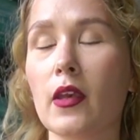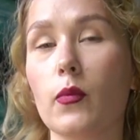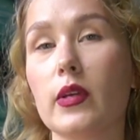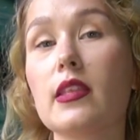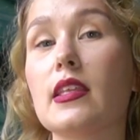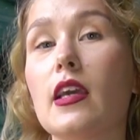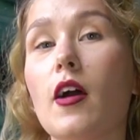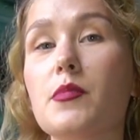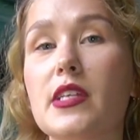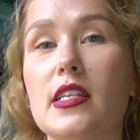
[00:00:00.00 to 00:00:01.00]
with the
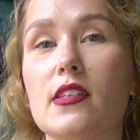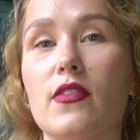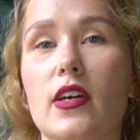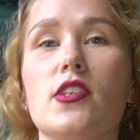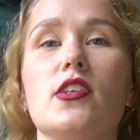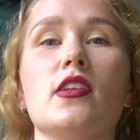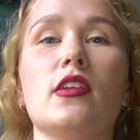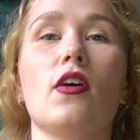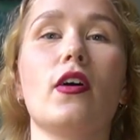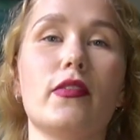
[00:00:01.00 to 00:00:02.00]
updated
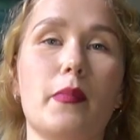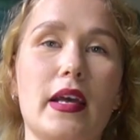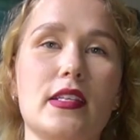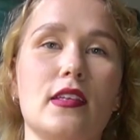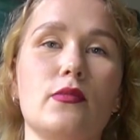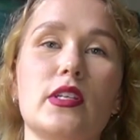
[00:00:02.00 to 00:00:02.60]
version of the pattern,